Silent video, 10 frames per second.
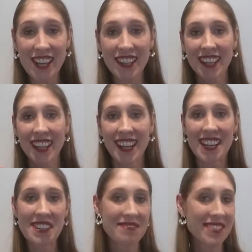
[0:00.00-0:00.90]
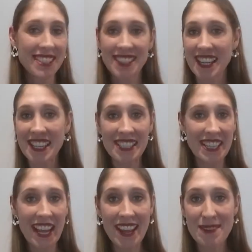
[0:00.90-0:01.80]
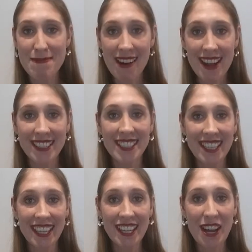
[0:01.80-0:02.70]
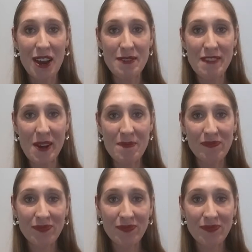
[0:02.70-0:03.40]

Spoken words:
So just things to get your mind ticking over.